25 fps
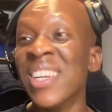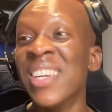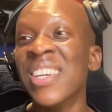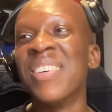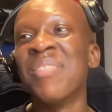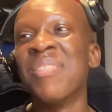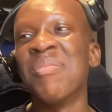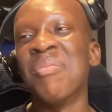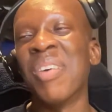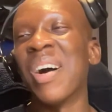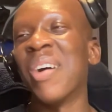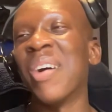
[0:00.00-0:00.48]

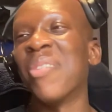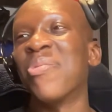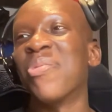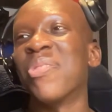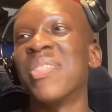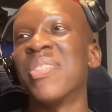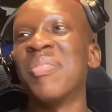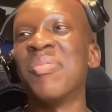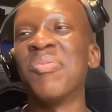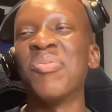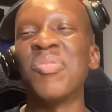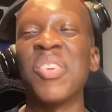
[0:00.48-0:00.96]
But
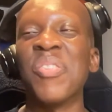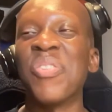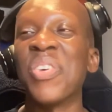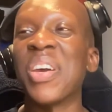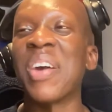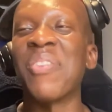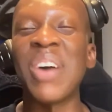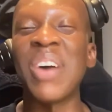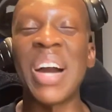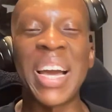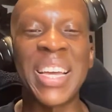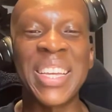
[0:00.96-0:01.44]
the thing
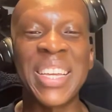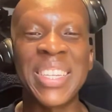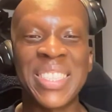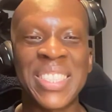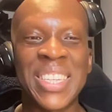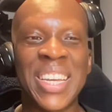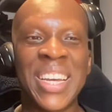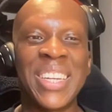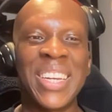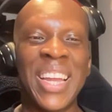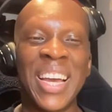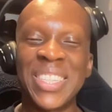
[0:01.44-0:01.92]
about it is,
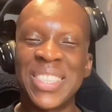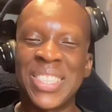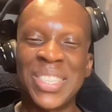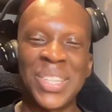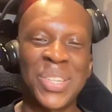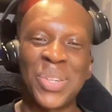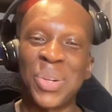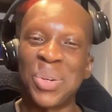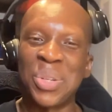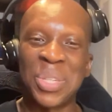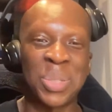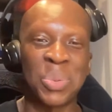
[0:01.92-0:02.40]
yeah,
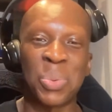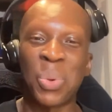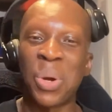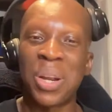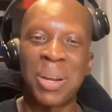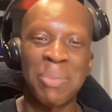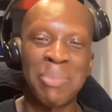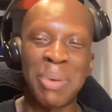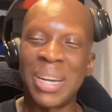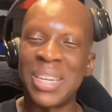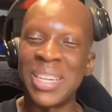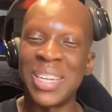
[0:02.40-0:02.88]
Nigeria don't need to worry
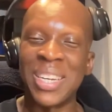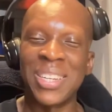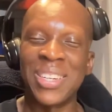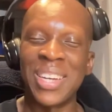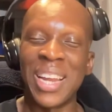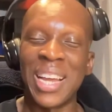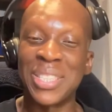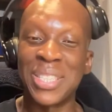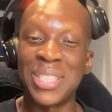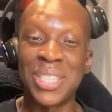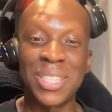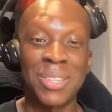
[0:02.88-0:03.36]
about that.
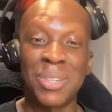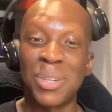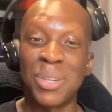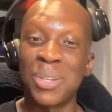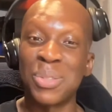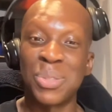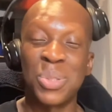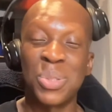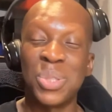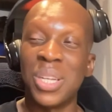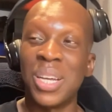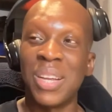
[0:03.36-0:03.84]
Nigeria,
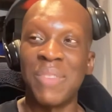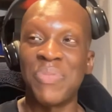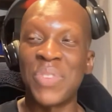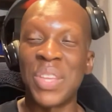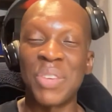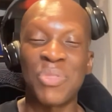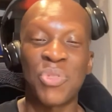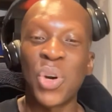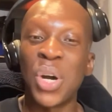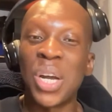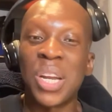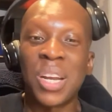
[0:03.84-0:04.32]

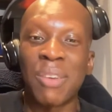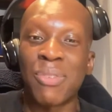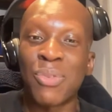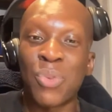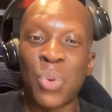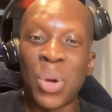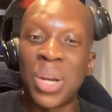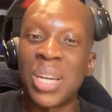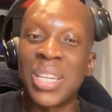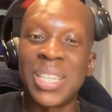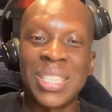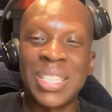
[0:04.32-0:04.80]
they've got enough
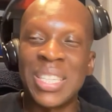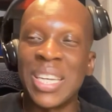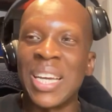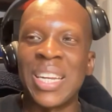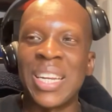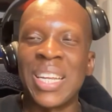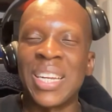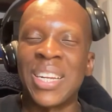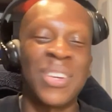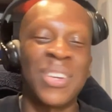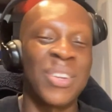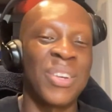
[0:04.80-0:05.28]
quality here
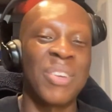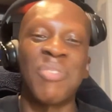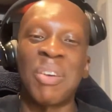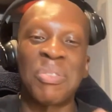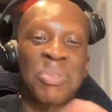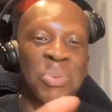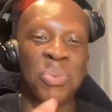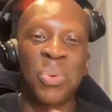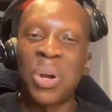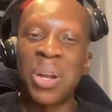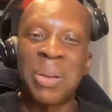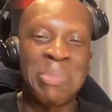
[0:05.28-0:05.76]
that they don't even have
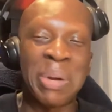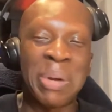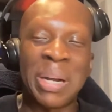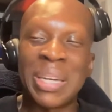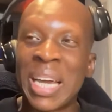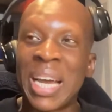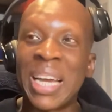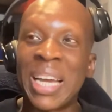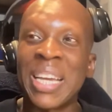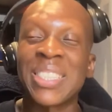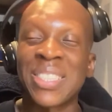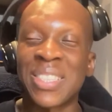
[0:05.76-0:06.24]
to worry about
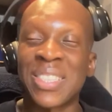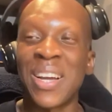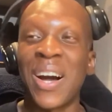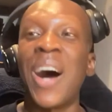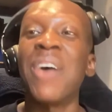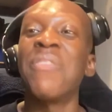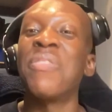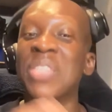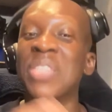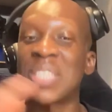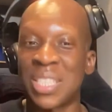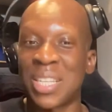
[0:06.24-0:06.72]
that. It's the
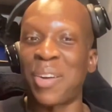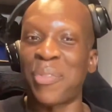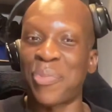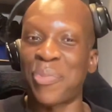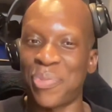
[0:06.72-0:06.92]
other stuff.